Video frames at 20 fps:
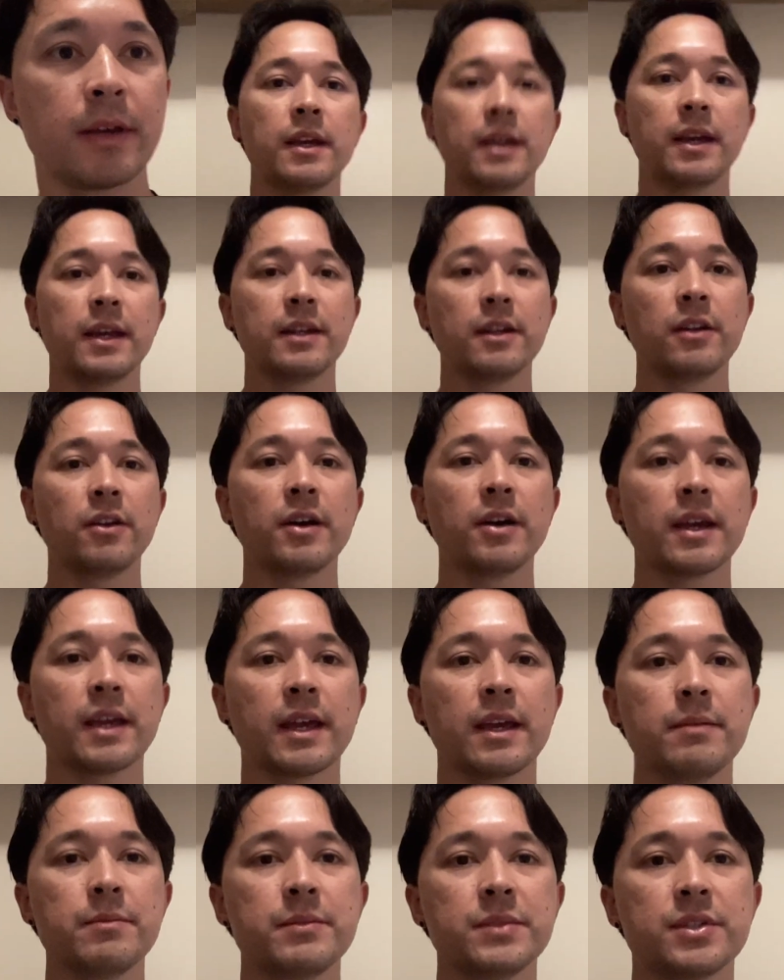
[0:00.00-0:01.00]
In a lot of
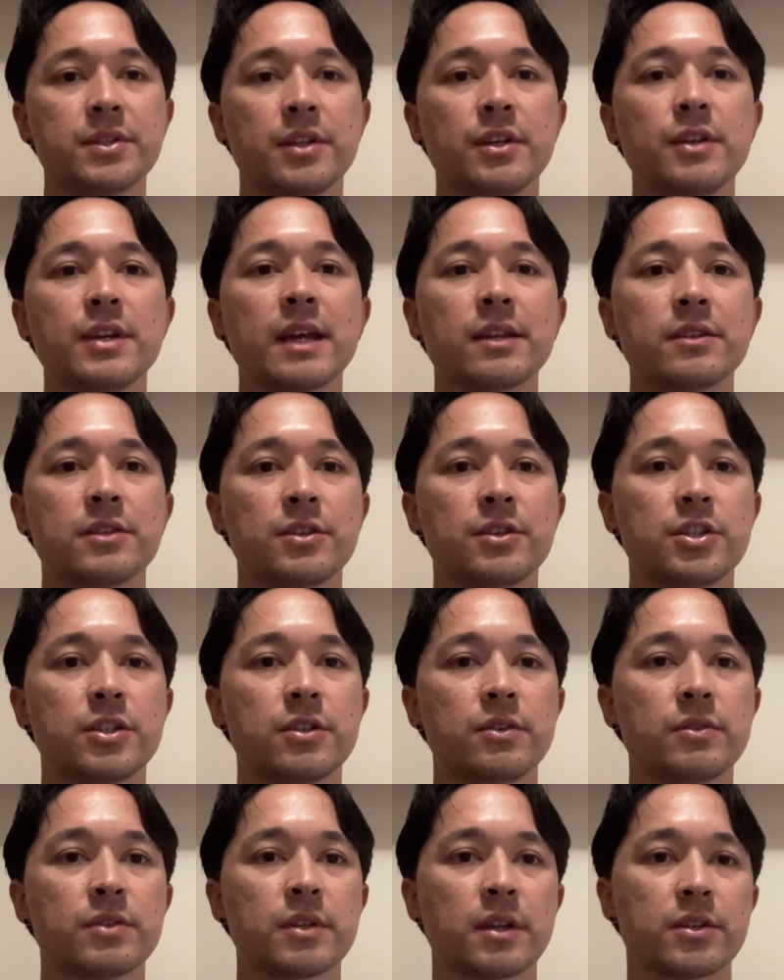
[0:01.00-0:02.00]
games, you get to
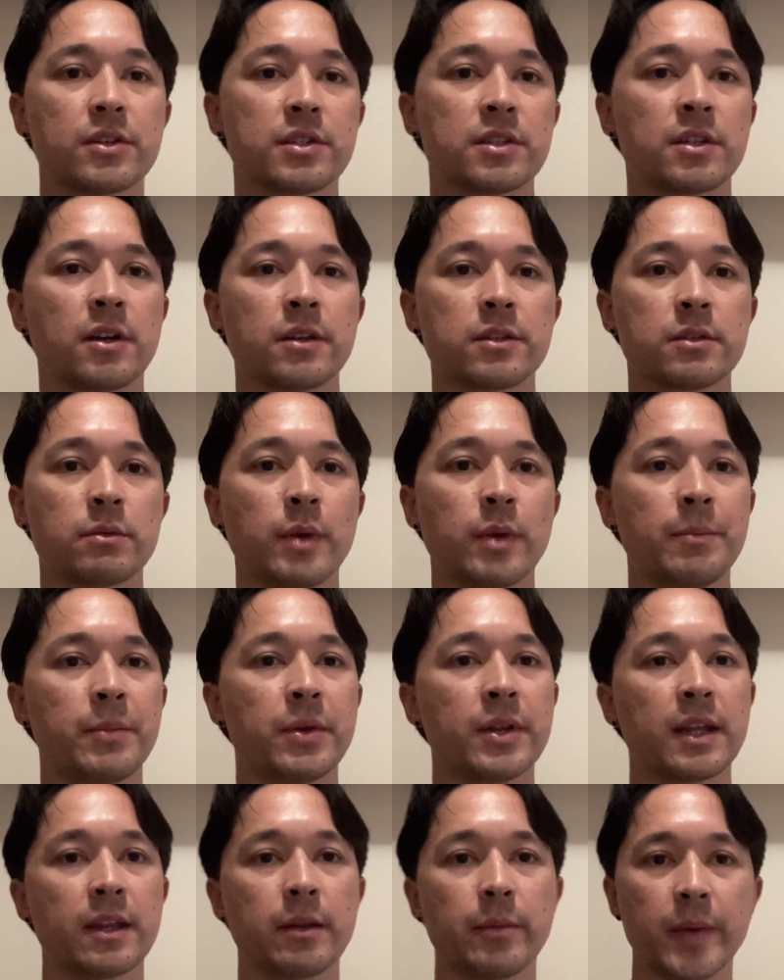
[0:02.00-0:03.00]
choose a starter weapon
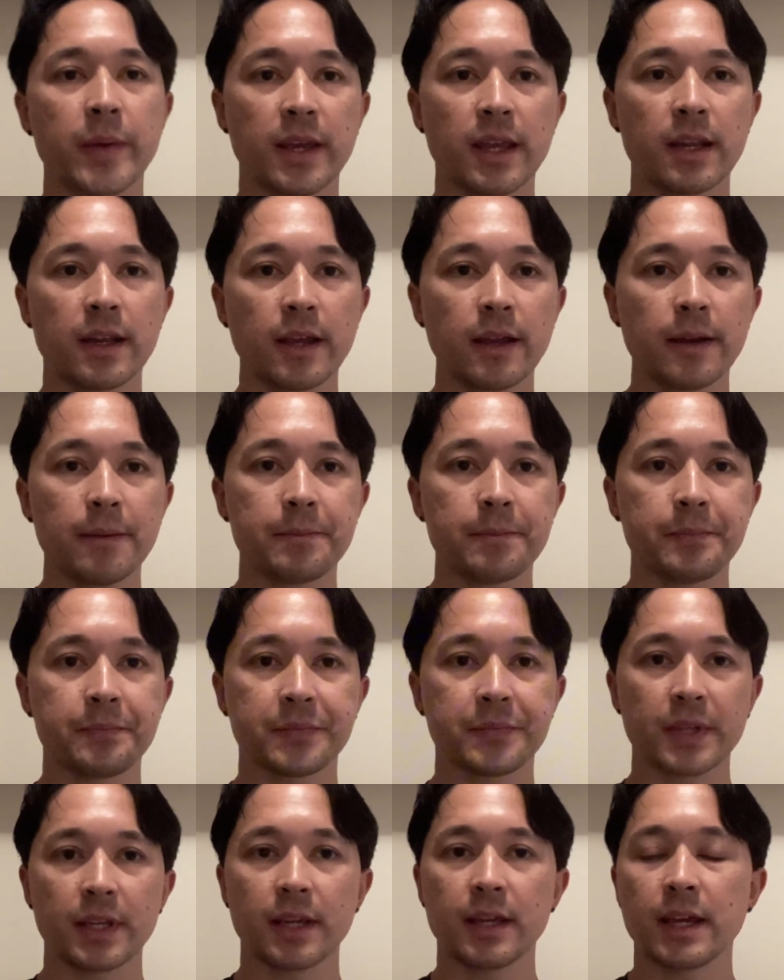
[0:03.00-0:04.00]
at the beginning.
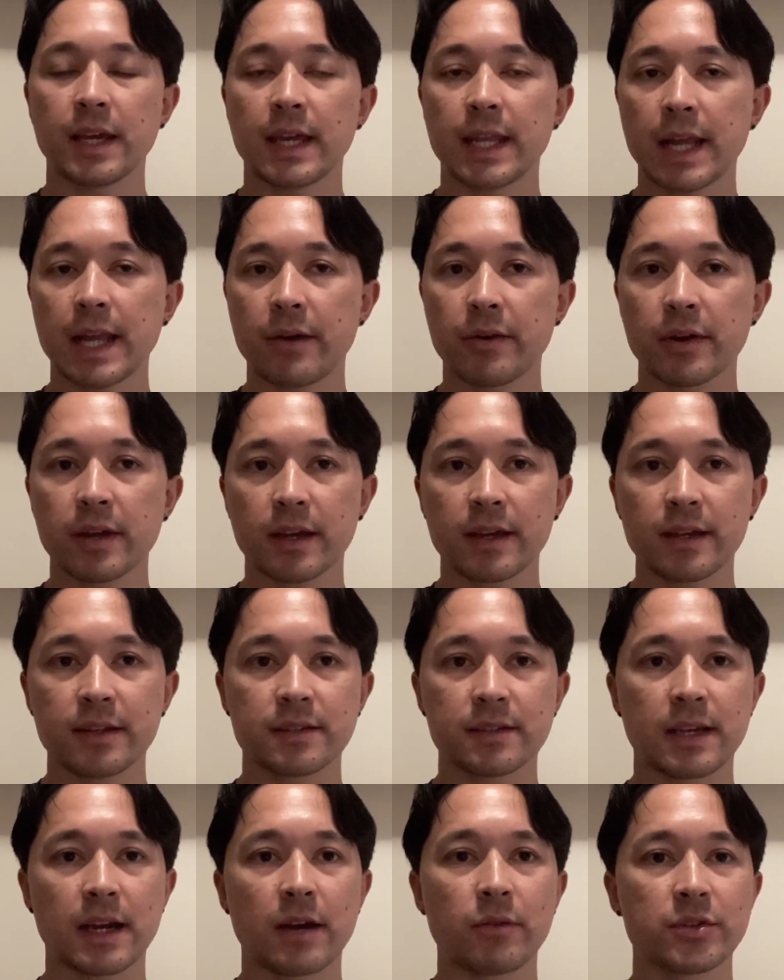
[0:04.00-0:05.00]
In our
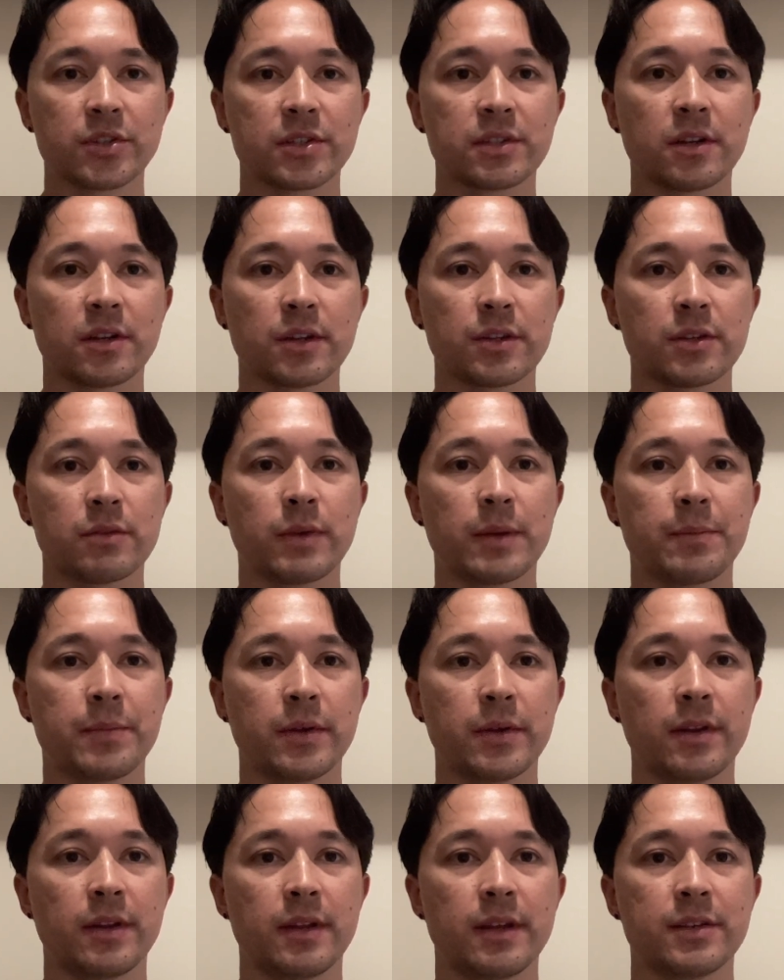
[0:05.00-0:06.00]
case, our starter
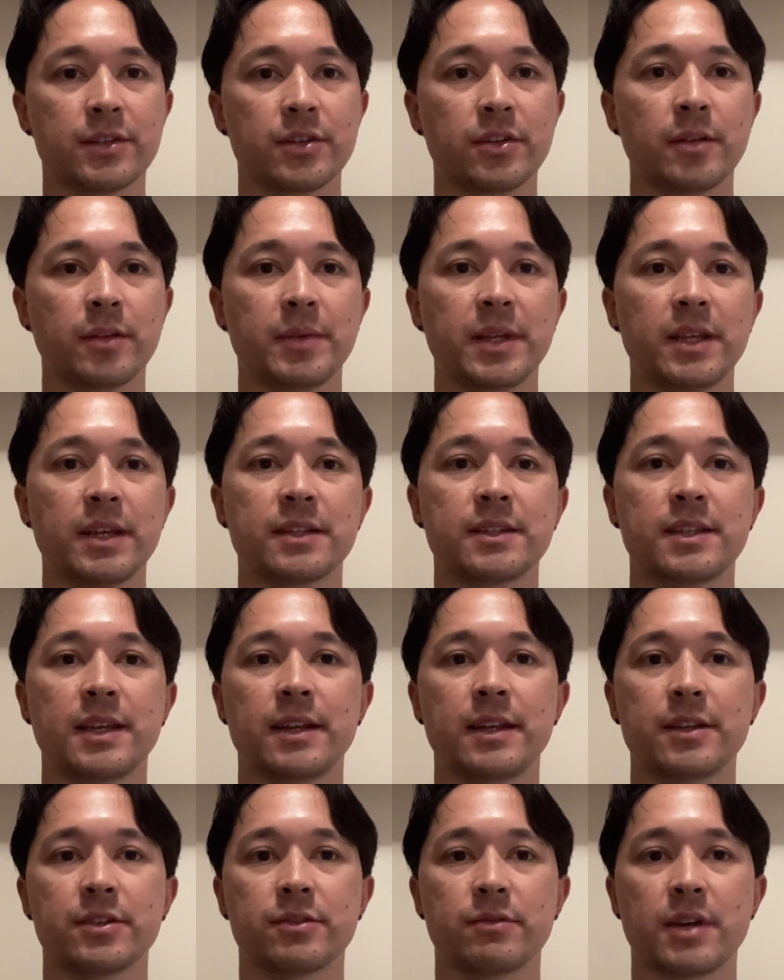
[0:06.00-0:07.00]
weapon is going to be a
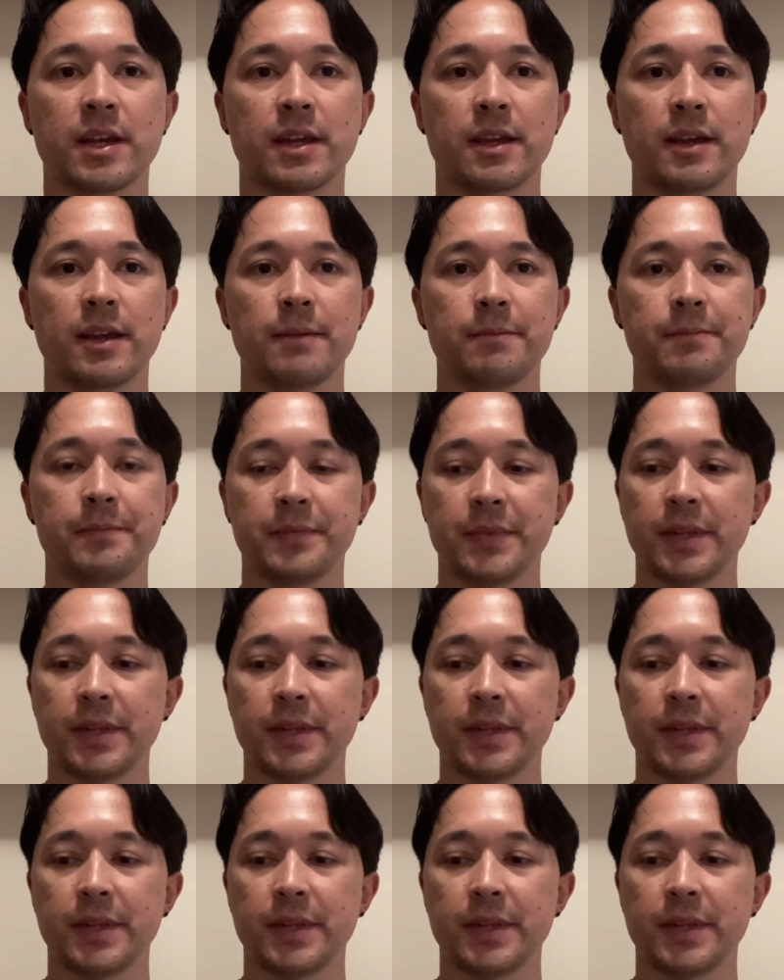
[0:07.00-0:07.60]
tennis racket.